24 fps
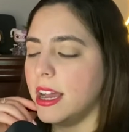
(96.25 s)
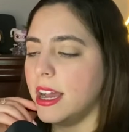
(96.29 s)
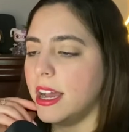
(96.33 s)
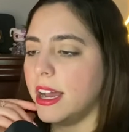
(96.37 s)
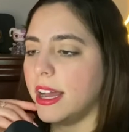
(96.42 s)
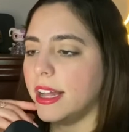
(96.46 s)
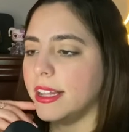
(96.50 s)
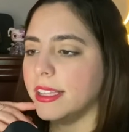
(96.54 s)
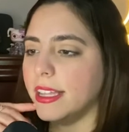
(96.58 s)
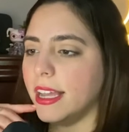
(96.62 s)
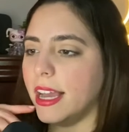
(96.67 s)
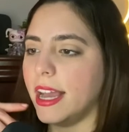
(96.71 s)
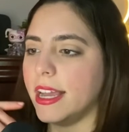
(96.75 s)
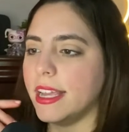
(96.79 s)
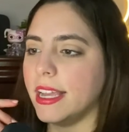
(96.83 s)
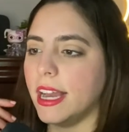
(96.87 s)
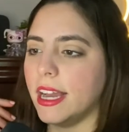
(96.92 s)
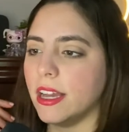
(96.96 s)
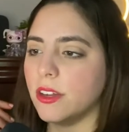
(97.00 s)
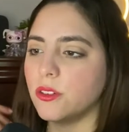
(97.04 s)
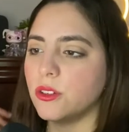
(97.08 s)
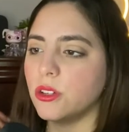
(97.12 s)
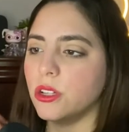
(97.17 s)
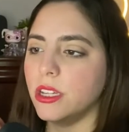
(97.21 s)
And I
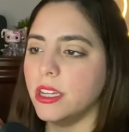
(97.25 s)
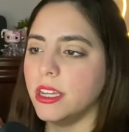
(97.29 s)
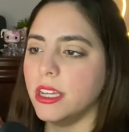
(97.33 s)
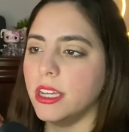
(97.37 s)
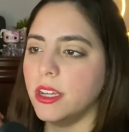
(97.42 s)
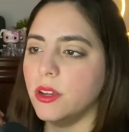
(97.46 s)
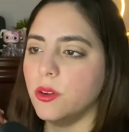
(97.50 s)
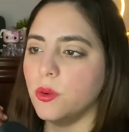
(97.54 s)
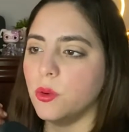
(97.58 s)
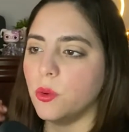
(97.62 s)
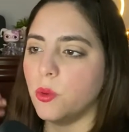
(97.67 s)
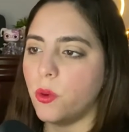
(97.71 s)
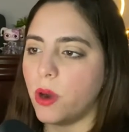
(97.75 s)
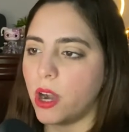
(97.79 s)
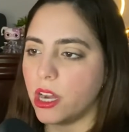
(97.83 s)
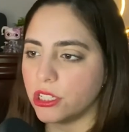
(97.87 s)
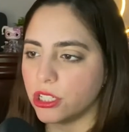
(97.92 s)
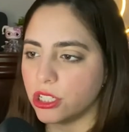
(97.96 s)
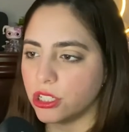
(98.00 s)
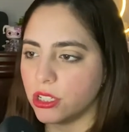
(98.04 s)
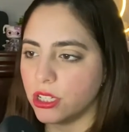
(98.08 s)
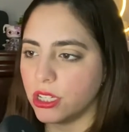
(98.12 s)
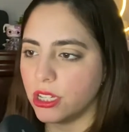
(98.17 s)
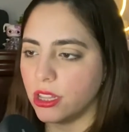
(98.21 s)
actually
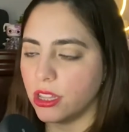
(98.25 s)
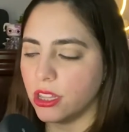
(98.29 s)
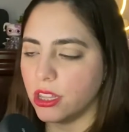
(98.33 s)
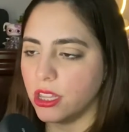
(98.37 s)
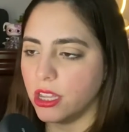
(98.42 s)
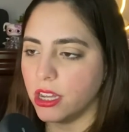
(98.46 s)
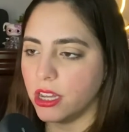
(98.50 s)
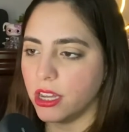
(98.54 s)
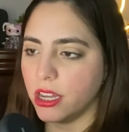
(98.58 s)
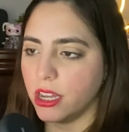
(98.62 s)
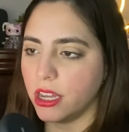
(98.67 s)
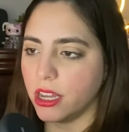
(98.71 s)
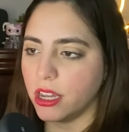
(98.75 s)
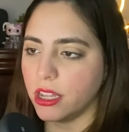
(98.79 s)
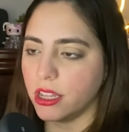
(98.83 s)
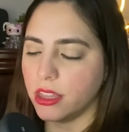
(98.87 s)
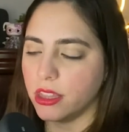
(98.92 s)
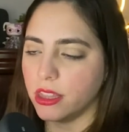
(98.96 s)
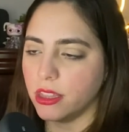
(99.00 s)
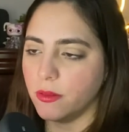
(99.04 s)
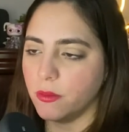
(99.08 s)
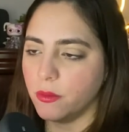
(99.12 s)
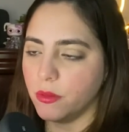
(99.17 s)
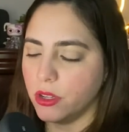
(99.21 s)
watched
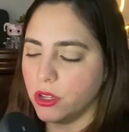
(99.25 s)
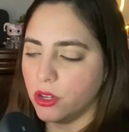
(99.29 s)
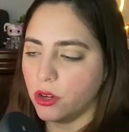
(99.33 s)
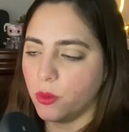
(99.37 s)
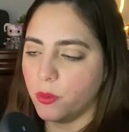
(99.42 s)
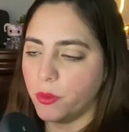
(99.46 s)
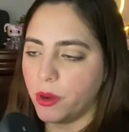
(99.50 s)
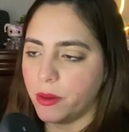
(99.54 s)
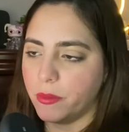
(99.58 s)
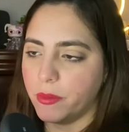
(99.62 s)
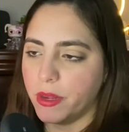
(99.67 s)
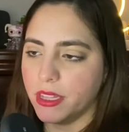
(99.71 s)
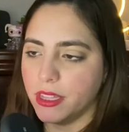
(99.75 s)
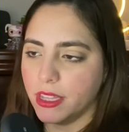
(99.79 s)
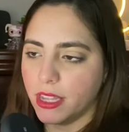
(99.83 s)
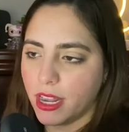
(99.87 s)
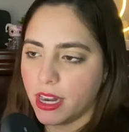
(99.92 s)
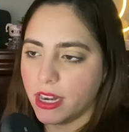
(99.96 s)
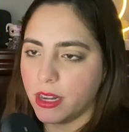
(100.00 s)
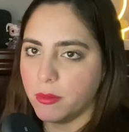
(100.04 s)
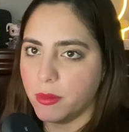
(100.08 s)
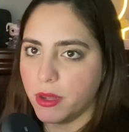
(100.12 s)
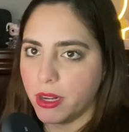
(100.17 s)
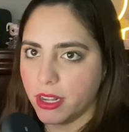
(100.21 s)
the you know, Batman the
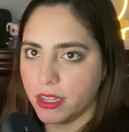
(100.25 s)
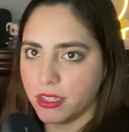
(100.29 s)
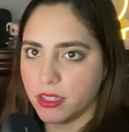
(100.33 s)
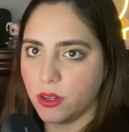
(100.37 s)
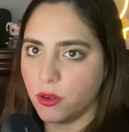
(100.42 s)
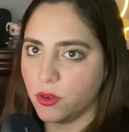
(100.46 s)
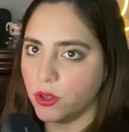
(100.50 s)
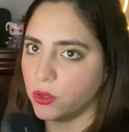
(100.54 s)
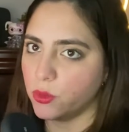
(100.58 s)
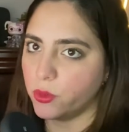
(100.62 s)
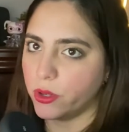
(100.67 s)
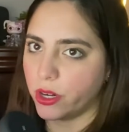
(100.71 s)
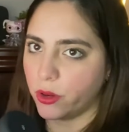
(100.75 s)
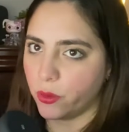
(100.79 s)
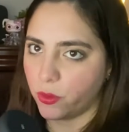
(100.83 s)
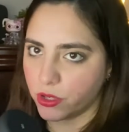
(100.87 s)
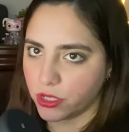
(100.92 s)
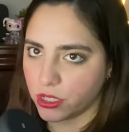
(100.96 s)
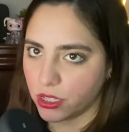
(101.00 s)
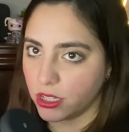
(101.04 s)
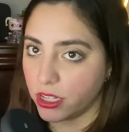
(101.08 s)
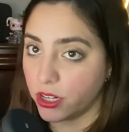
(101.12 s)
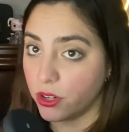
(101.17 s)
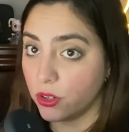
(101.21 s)
animated series when I
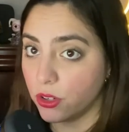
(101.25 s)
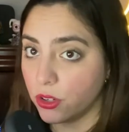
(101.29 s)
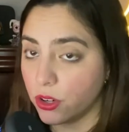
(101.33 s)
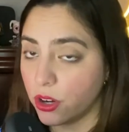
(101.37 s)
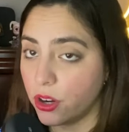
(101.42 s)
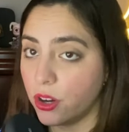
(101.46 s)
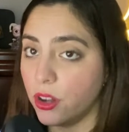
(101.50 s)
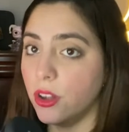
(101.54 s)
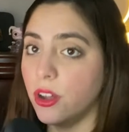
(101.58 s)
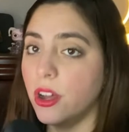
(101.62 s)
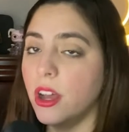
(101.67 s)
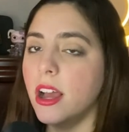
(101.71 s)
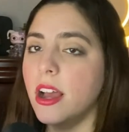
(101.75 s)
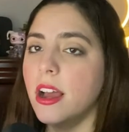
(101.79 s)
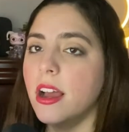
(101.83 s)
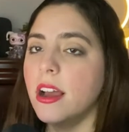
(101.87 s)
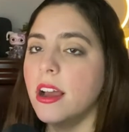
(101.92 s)
was a little girl.